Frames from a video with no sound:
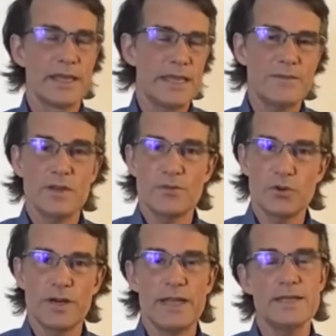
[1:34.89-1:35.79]
Even if
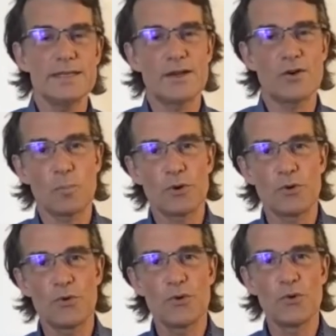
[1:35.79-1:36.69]
you're in India or
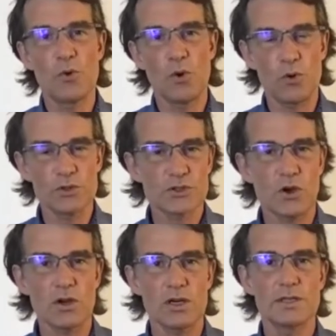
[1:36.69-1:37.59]
Peru or
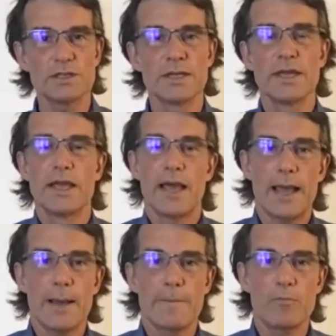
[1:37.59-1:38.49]
Scotland,
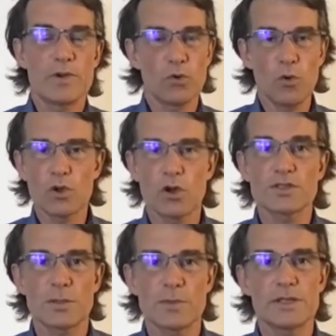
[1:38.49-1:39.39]
we've all got
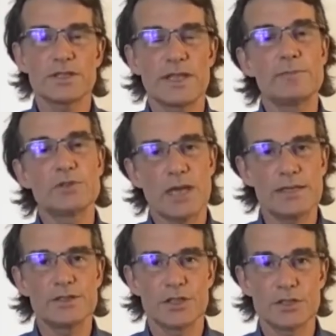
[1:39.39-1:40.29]
some of the same
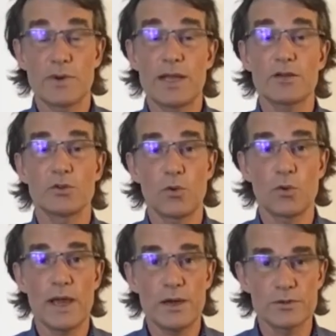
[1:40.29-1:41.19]
challenges around oral
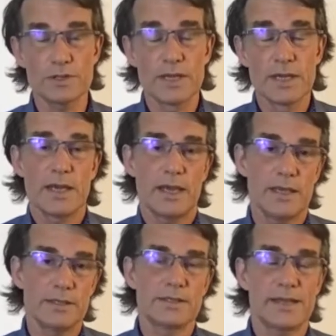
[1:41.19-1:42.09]
health,
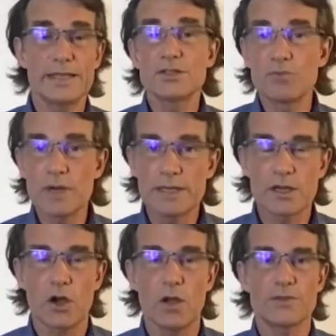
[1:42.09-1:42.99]
and it's really the
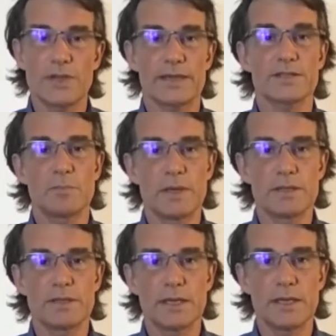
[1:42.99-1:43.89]
context. But
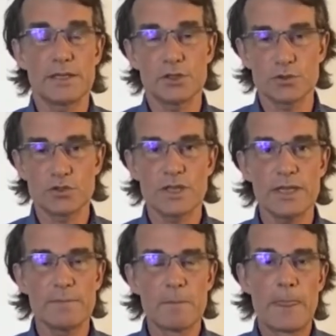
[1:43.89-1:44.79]
as you'll
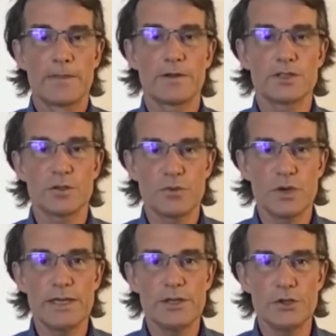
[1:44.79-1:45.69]
see, there are some
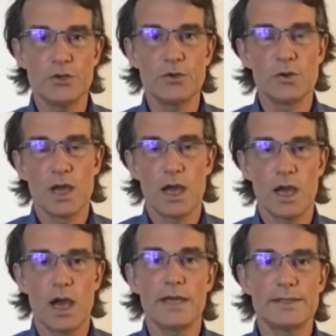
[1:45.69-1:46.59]
really new
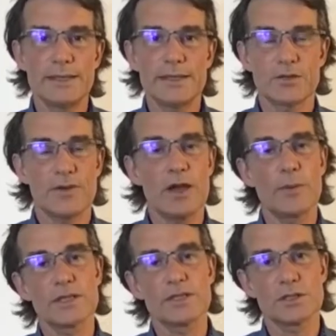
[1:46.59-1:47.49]
ideas of how
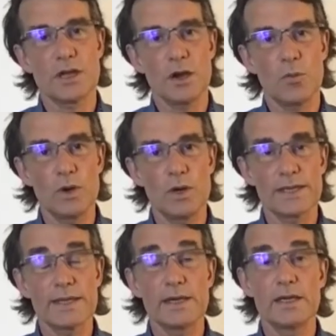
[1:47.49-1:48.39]
we can start
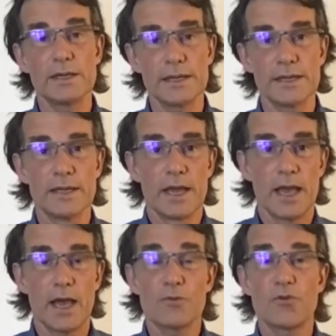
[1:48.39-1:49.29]
working and learning
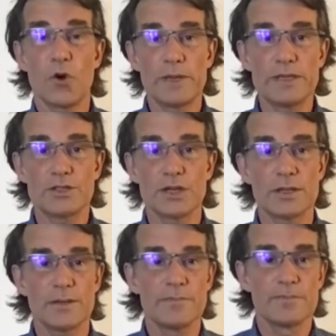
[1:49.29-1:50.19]
from each
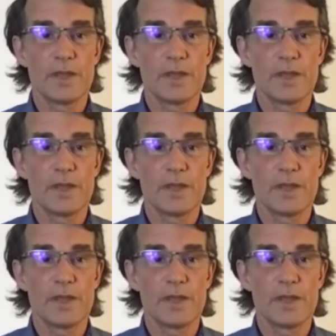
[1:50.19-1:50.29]
other.